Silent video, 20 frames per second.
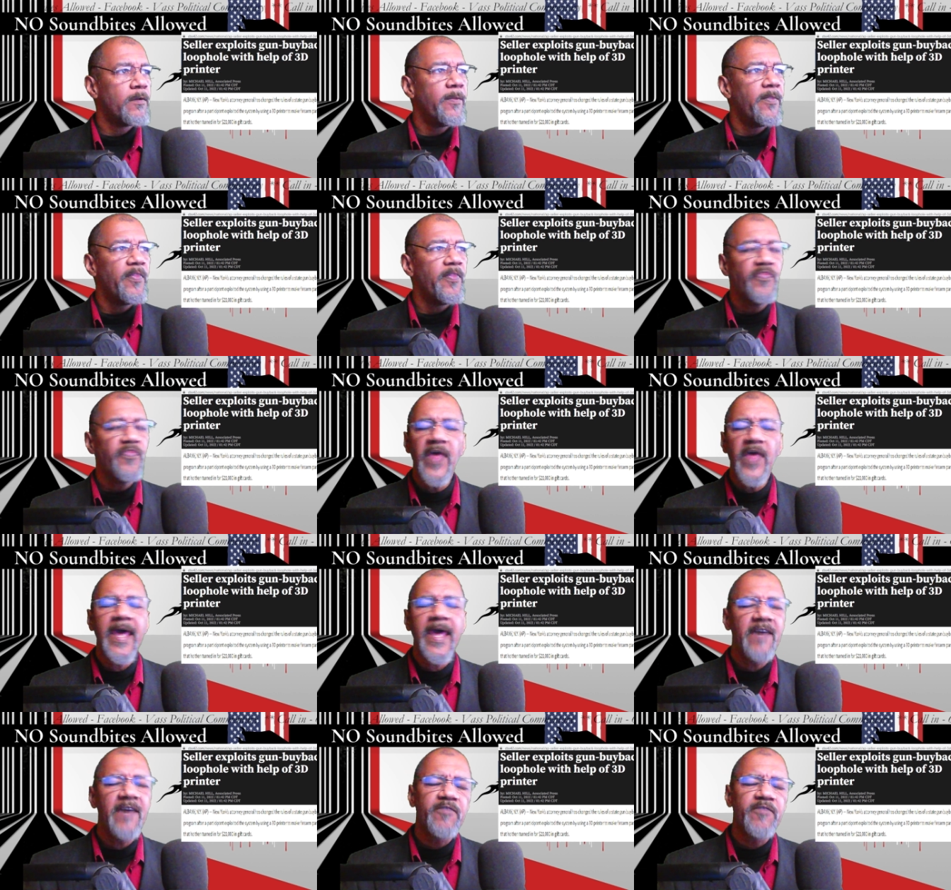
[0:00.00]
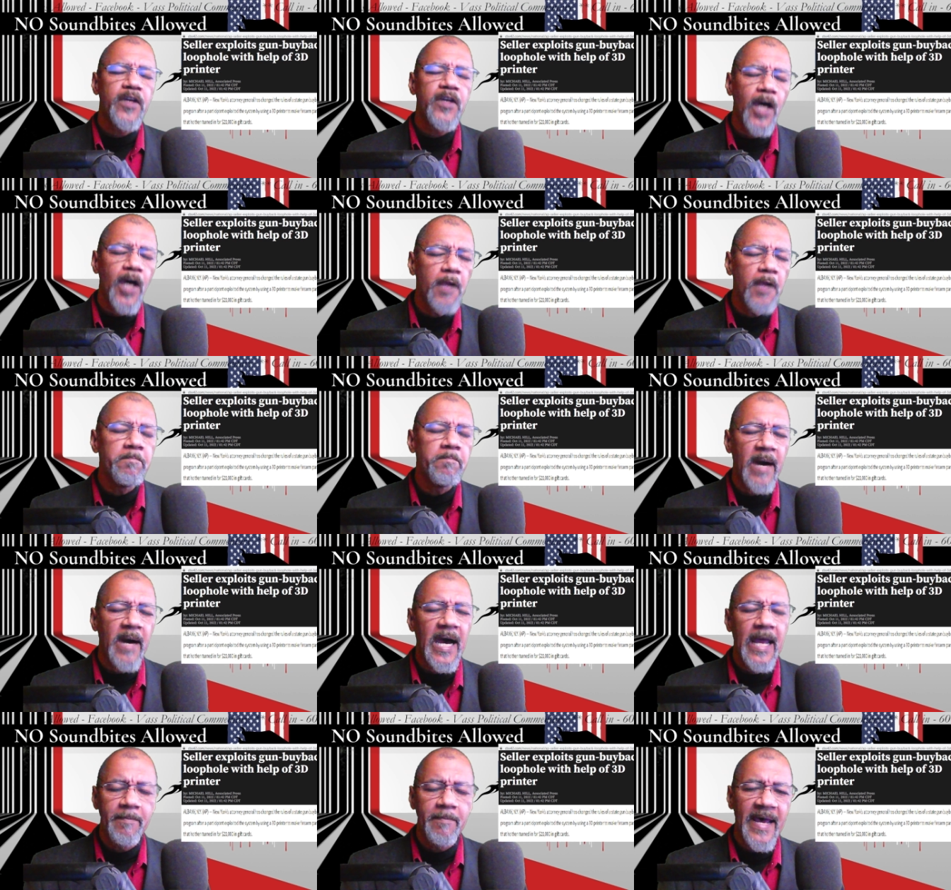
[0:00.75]
They have gun
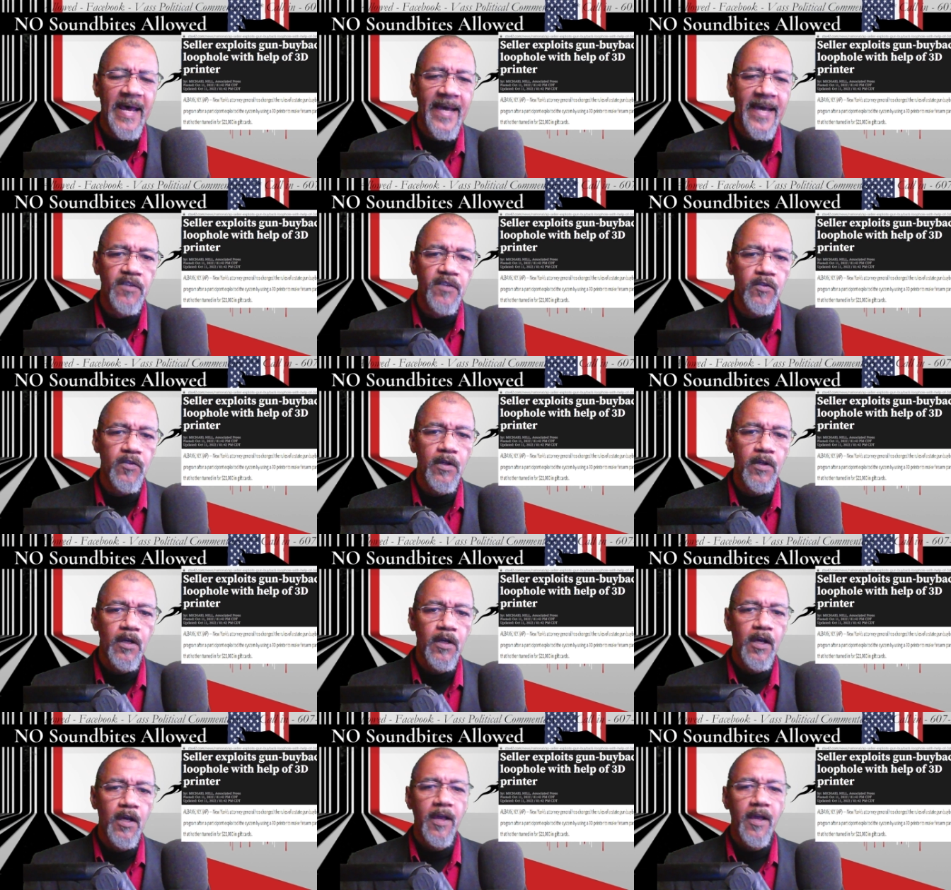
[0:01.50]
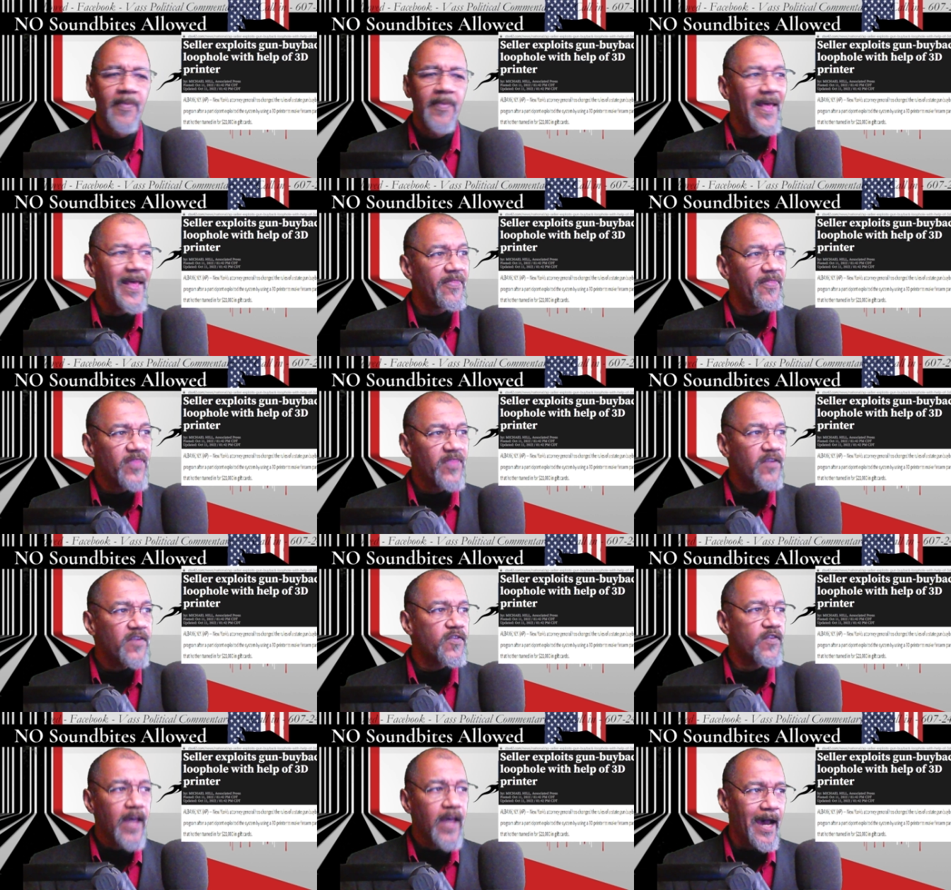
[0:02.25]
buybacks that this
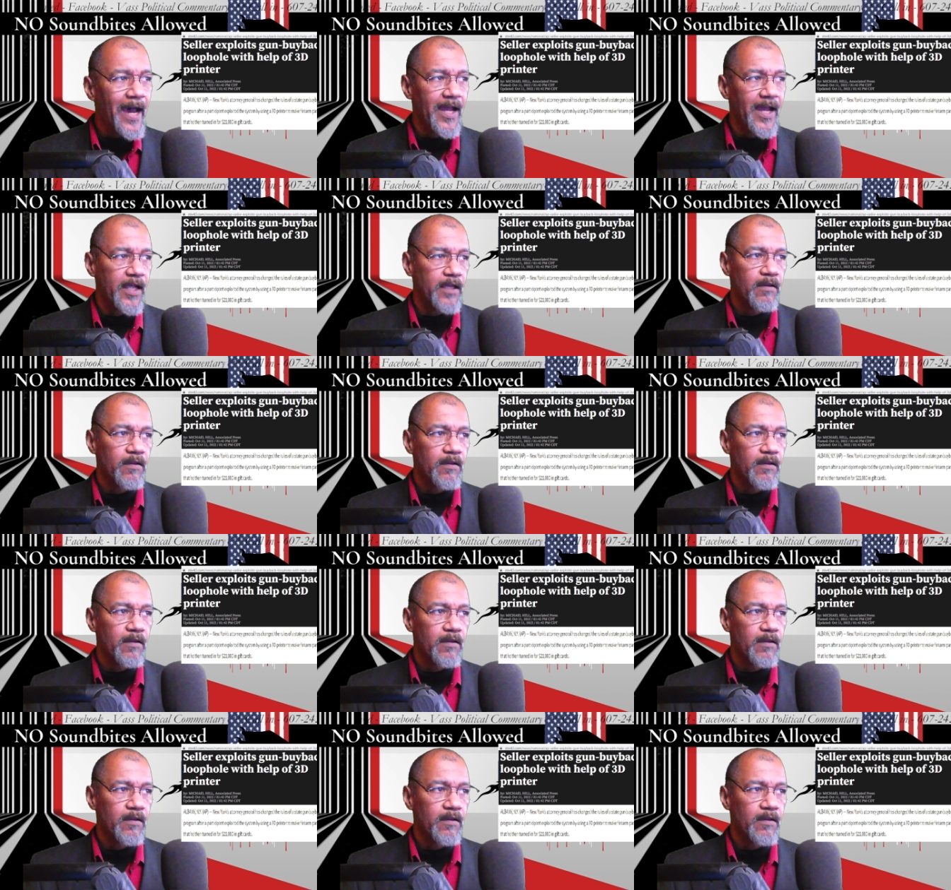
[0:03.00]
guy,